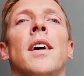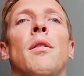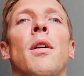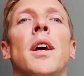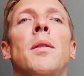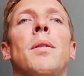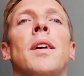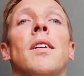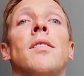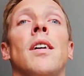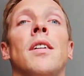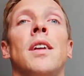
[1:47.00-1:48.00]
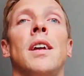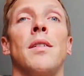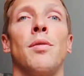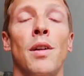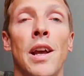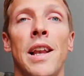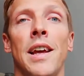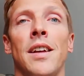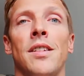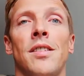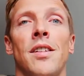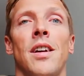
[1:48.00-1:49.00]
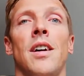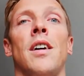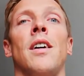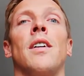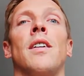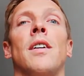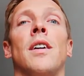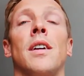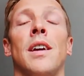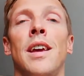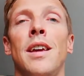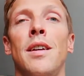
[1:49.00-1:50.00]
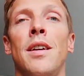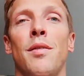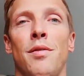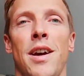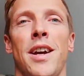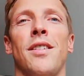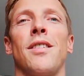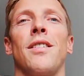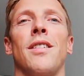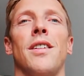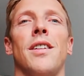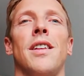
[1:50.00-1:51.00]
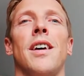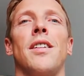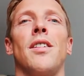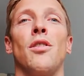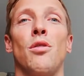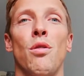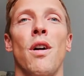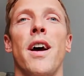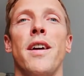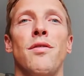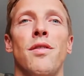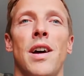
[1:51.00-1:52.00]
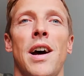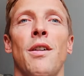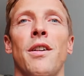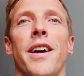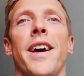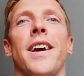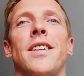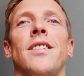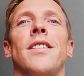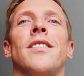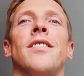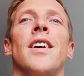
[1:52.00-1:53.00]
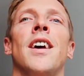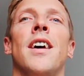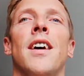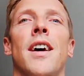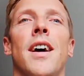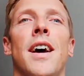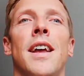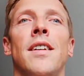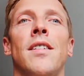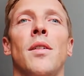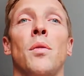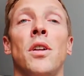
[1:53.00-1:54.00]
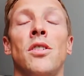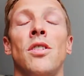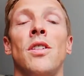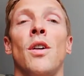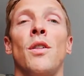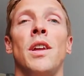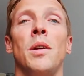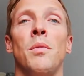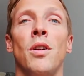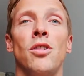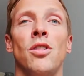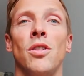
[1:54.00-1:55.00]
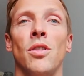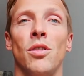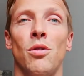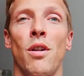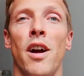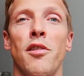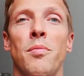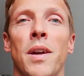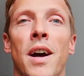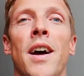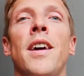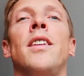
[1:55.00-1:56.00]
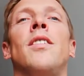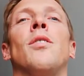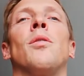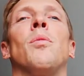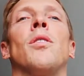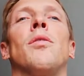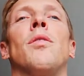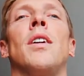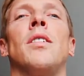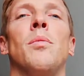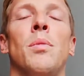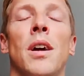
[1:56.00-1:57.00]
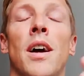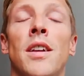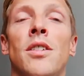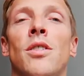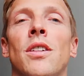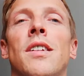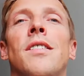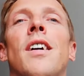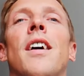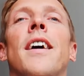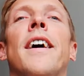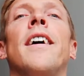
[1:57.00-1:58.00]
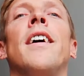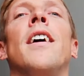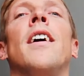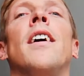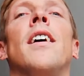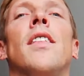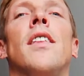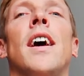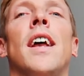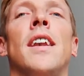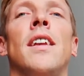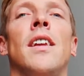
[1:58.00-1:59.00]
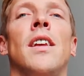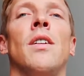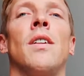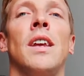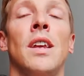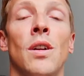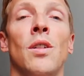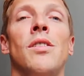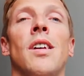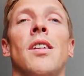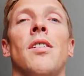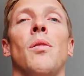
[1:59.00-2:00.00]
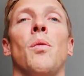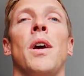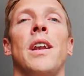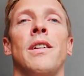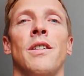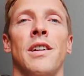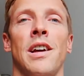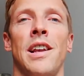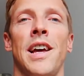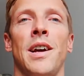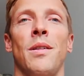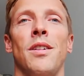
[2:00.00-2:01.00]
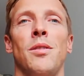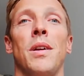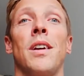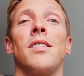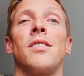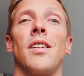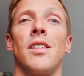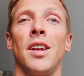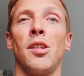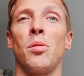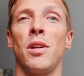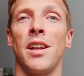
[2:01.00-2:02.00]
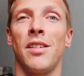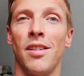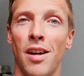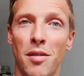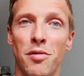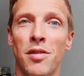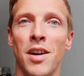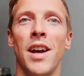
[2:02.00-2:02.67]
right? Because I think feelings are a key factor that drive our actions. And once you know the emotional drive behind your motivation, behind your desire, then you can use it when learning a language because things will get tough,